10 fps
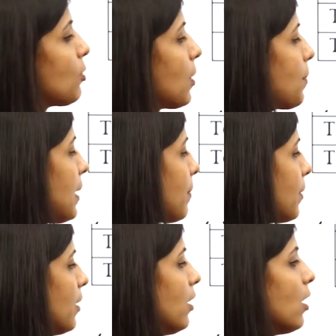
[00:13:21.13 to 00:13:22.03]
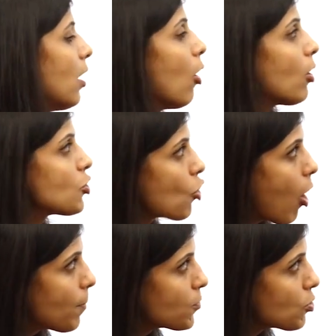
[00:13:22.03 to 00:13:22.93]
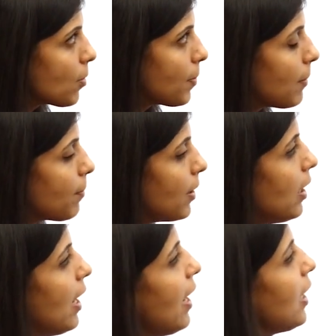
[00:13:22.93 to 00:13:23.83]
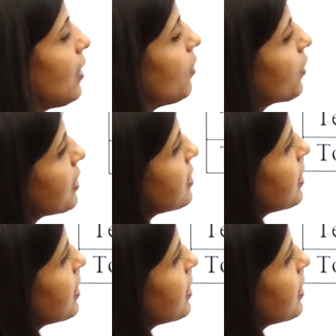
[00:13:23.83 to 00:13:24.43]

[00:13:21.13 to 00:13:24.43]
to the people, or jobs to the people? Anyway, you can